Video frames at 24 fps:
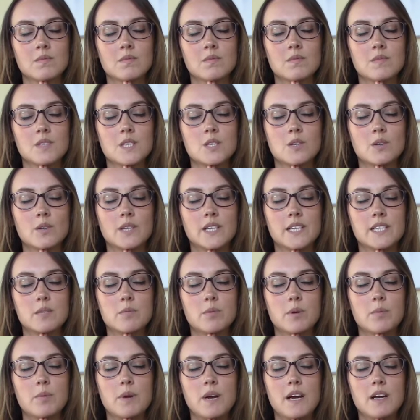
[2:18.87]
So let's
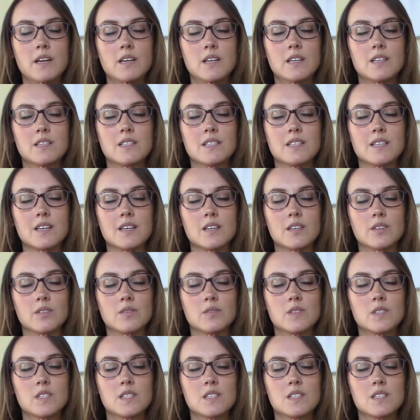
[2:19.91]
prepare
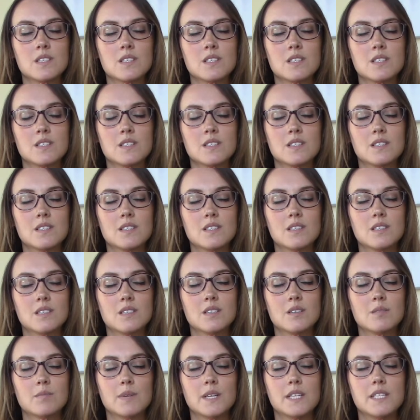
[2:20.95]
ourselves
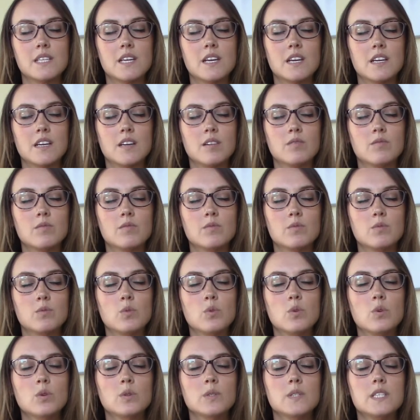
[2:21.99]
by taking
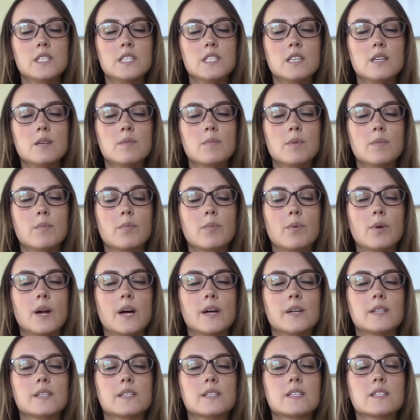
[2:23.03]
full, deep
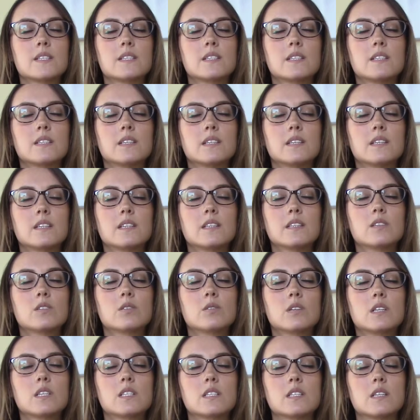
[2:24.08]
breaths into
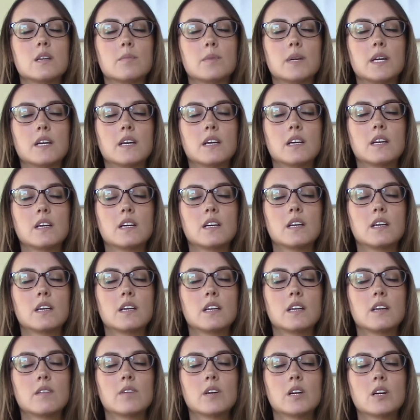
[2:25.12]
our stomach,
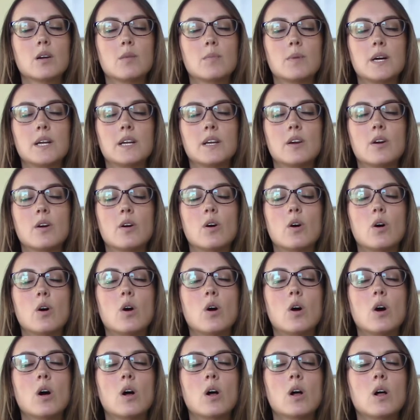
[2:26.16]
giving our body
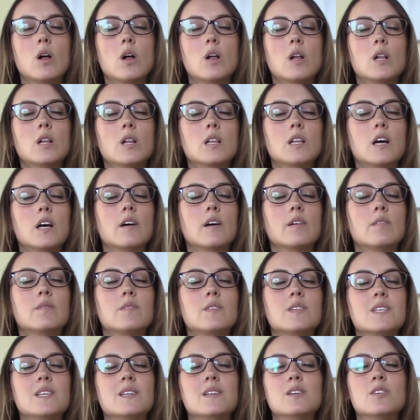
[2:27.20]
all of
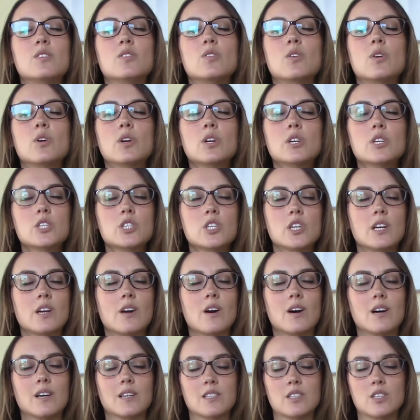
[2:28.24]
the nourishing
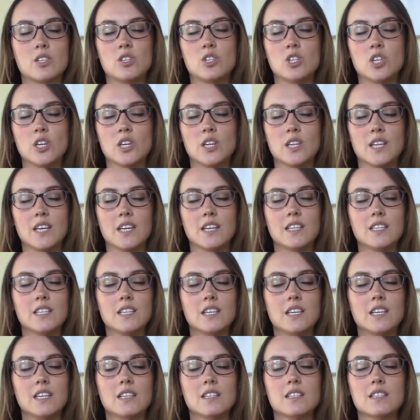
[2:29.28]
oxygen that it
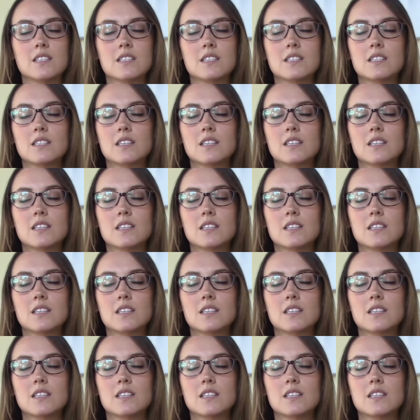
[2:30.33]
needs,